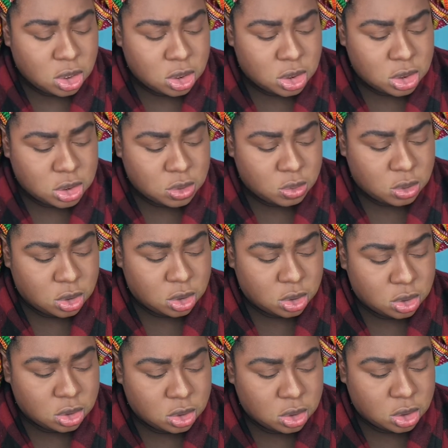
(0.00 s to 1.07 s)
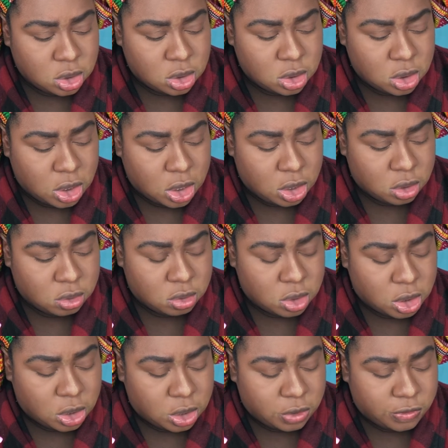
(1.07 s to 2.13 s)
This one, I don't
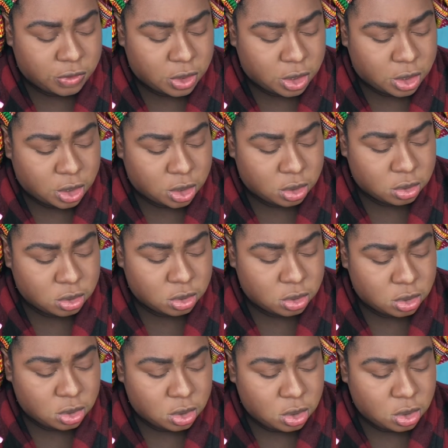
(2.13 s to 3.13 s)
know. I don't feel like counting.